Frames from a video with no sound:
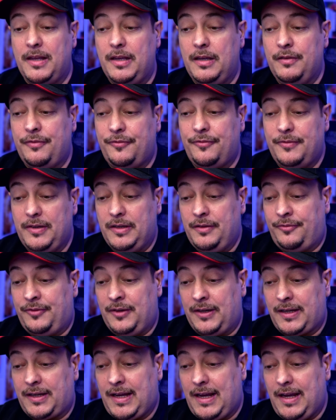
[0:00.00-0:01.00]
If
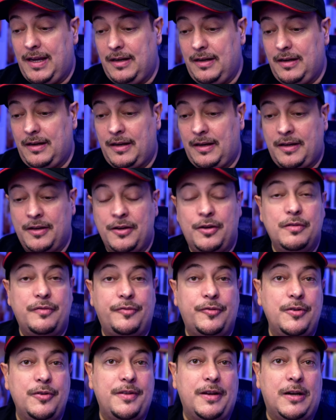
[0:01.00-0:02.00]
I can and I can go
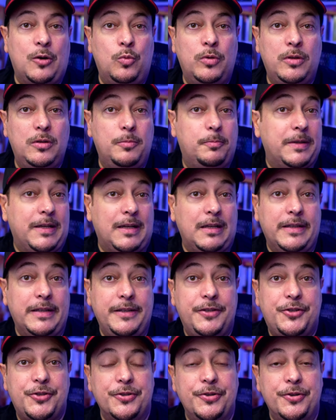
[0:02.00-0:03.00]
further, I will, but I'll
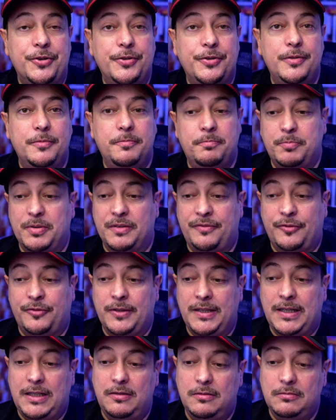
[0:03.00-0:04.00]
let you know. But for
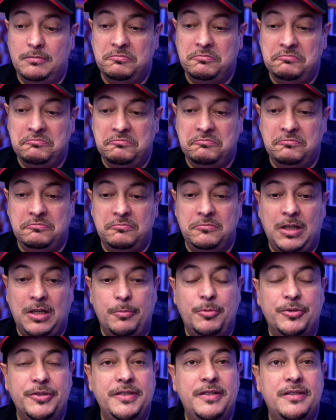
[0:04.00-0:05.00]
now,
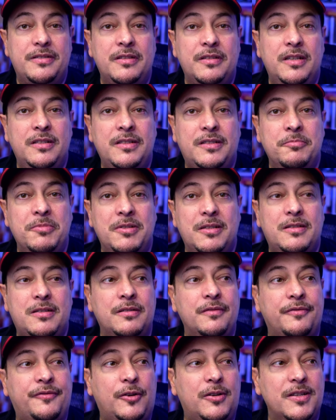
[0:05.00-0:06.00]
I'm on
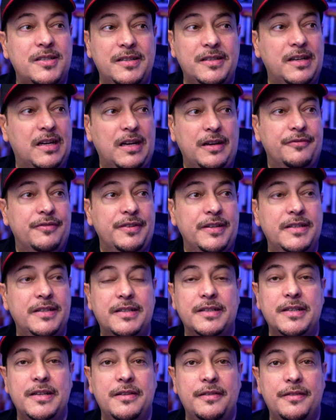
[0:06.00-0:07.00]
intermittent fasting. I haven't
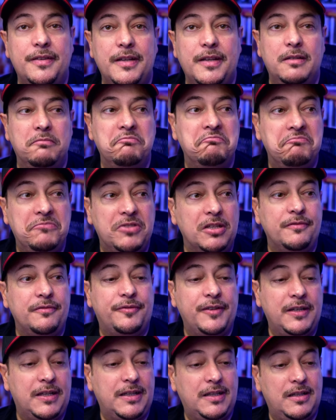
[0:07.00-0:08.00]
eaten anything. Don't
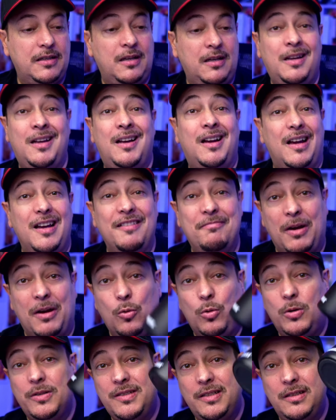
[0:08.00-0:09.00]
feel like it. I have my
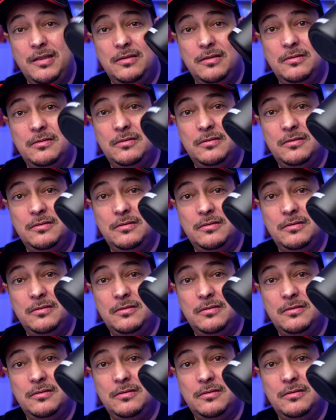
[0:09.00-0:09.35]
water.